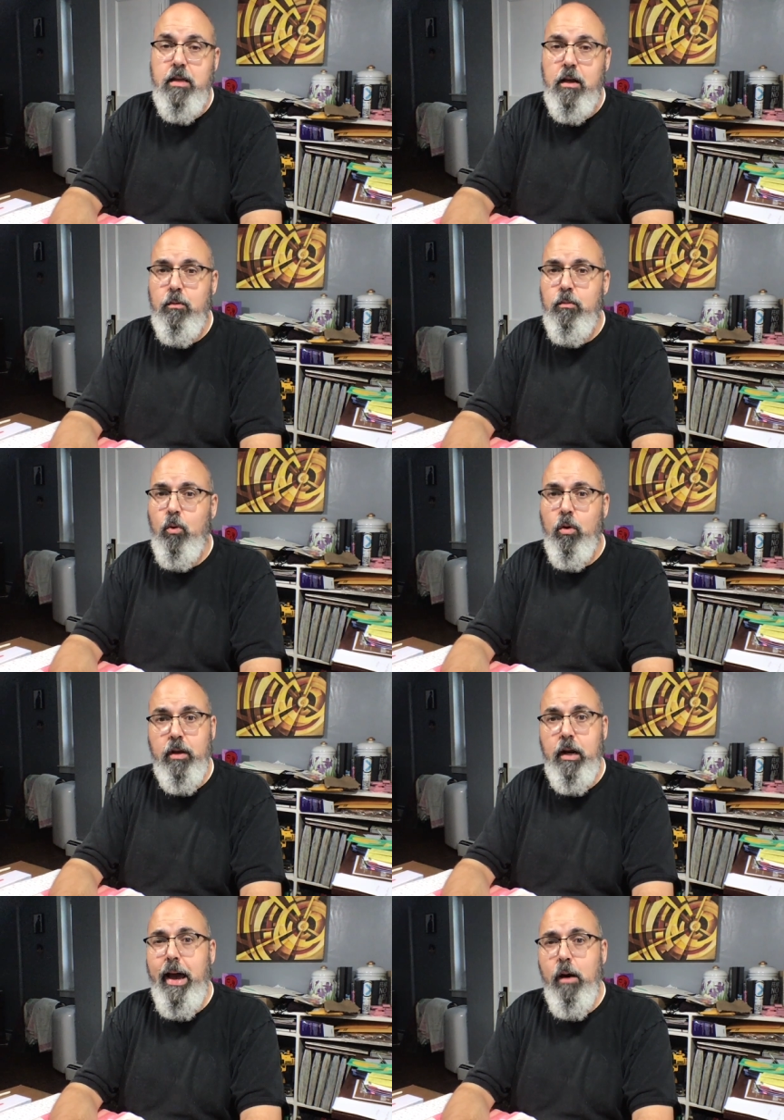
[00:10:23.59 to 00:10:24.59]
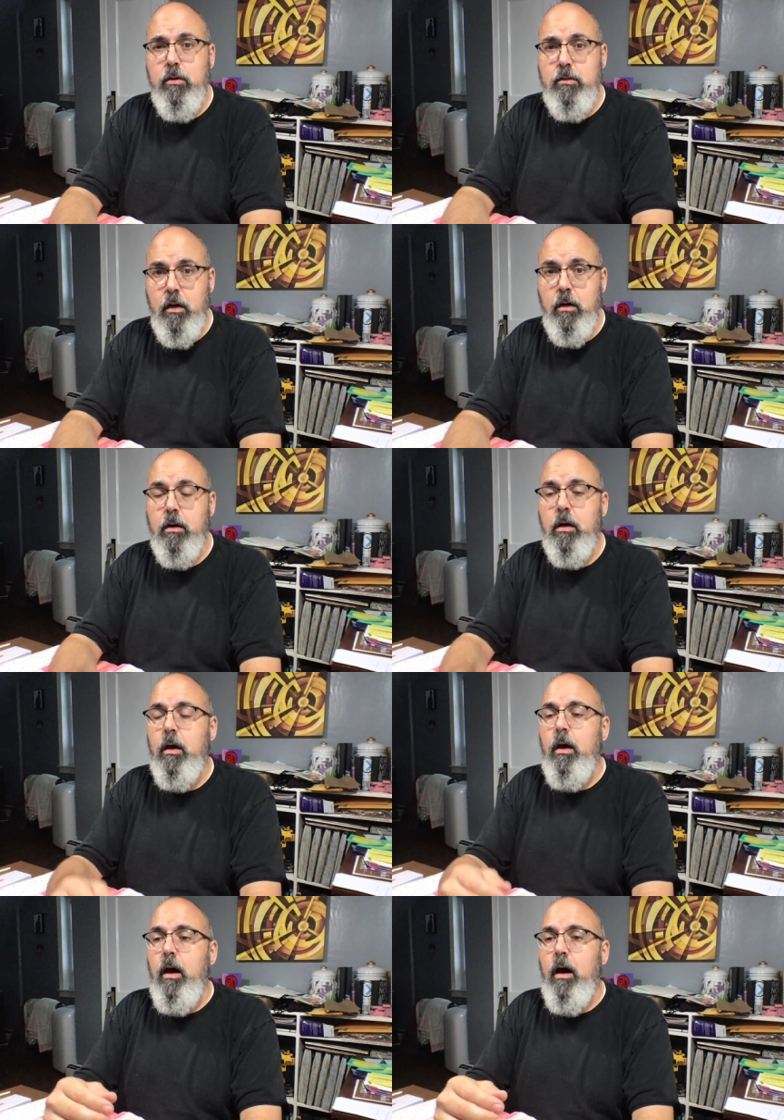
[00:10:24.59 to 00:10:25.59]
that are more than an hour long.
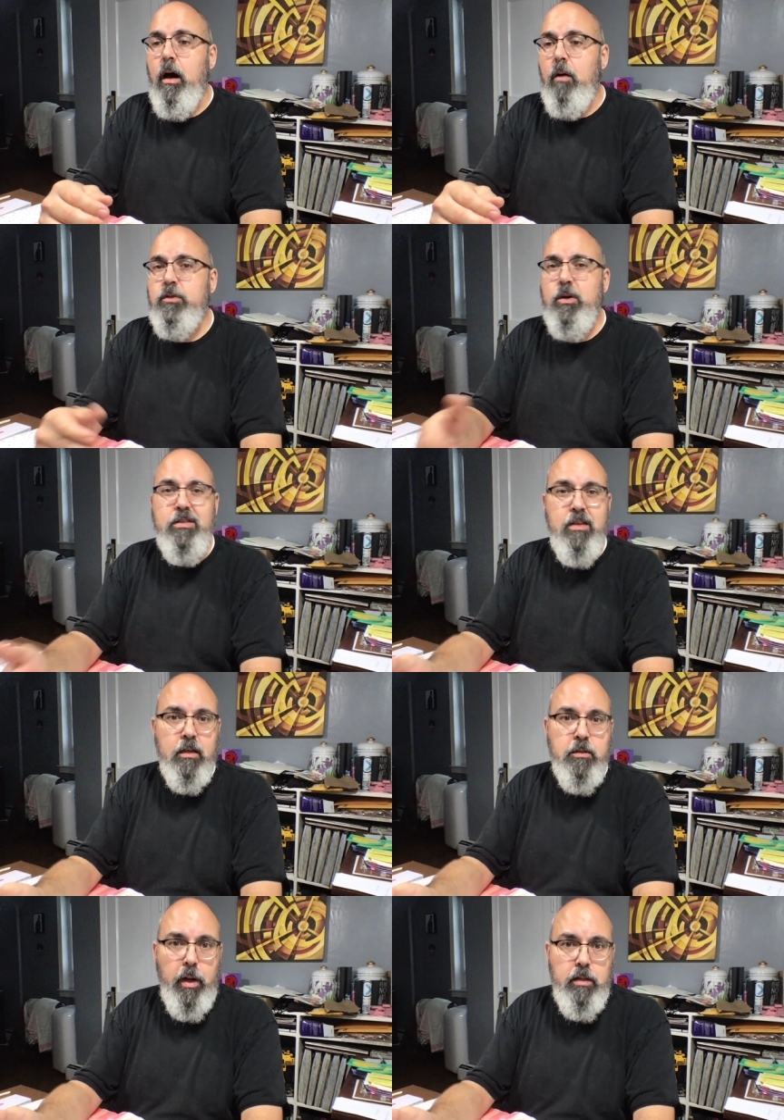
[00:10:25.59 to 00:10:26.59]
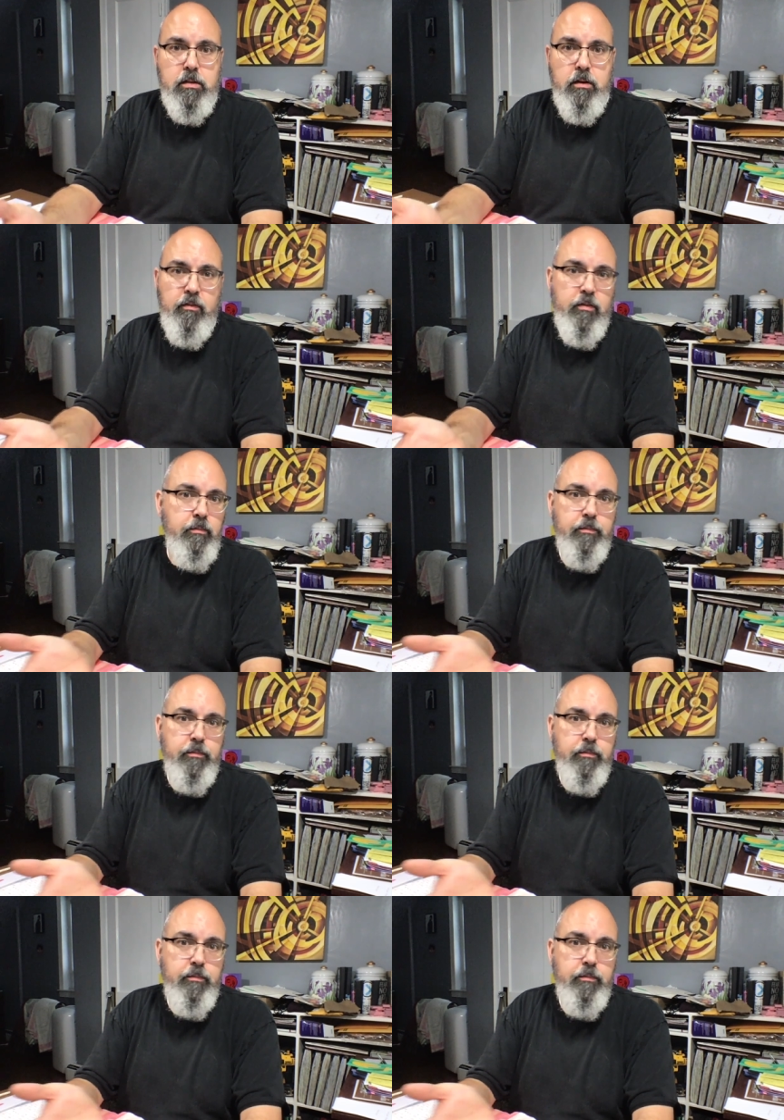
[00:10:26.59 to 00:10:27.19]
Um, so it's inexpensive.